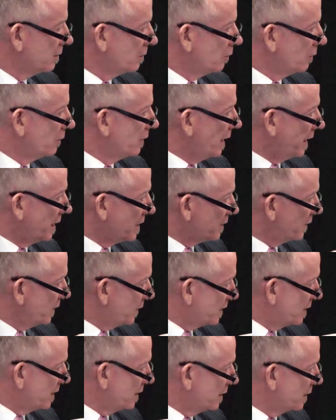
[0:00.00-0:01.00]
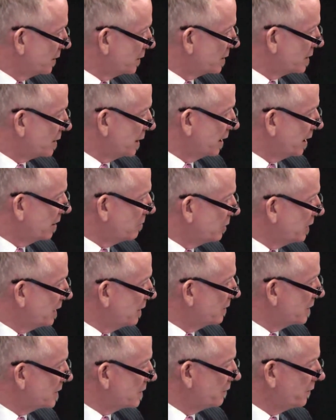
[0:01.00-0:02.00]
over the last 15 years, and I
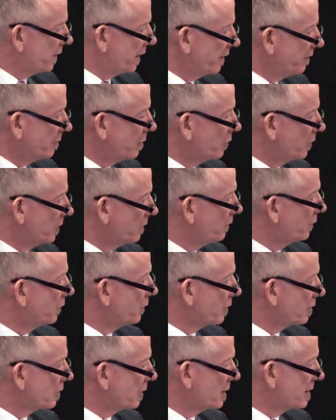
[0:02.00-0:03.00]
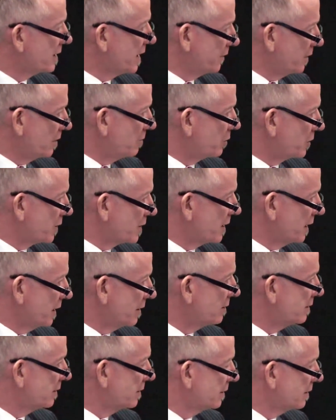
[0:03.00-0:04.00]
believe it's
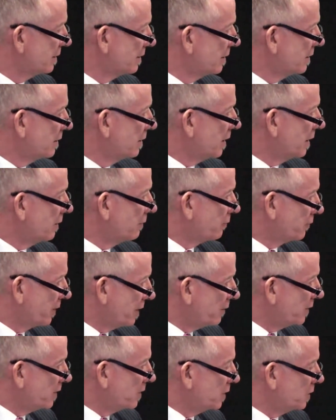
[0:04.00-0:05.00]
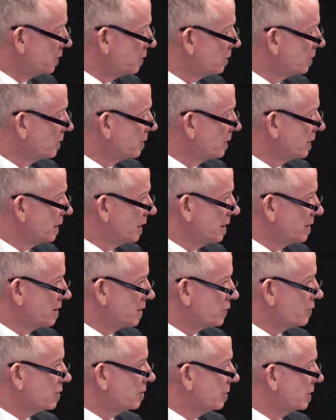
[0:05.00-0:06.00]
5.47% of revenue is
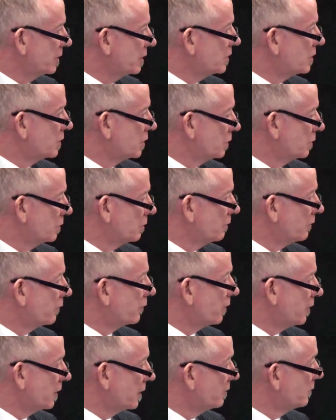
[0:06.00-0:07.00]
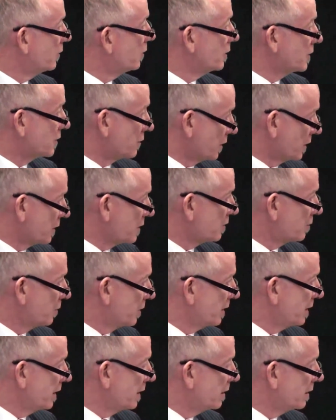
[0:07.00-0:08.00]
attributed to fraud of all sorts
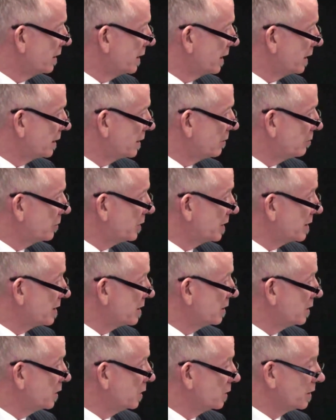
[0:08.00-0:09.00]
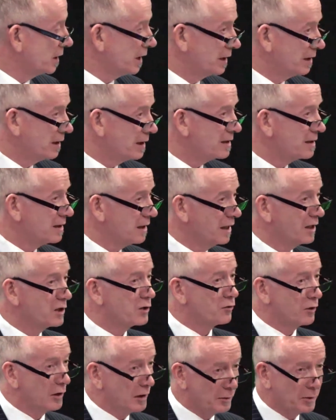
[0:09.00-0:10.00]
within companies in the UK. And that's an
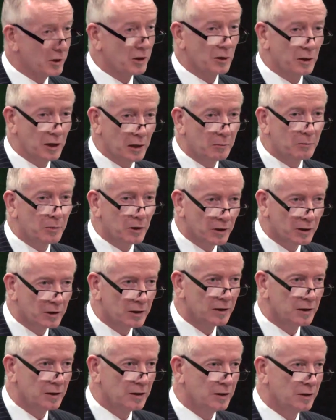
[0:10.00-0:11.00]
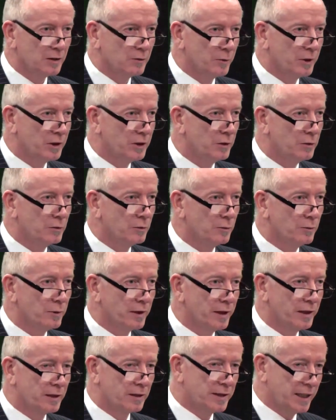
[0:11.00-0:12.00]
astronomical number when
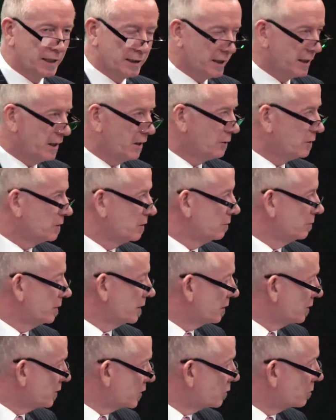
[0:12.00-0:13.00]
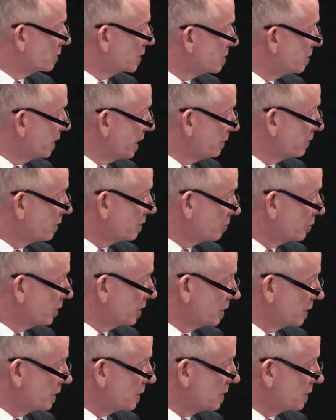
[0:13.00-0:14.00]
you take that out to what consumers pay for
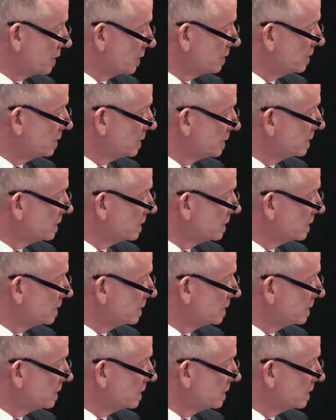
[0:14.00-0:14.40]
products. So